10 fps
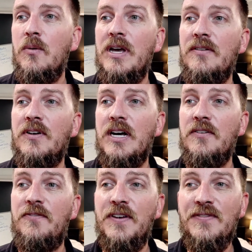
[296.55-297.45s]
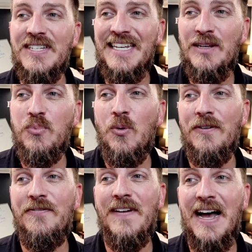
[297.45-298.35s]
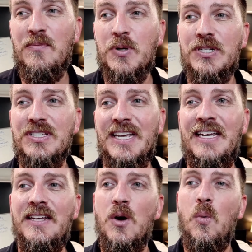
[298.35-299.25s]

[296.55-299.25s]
We have a 15.5%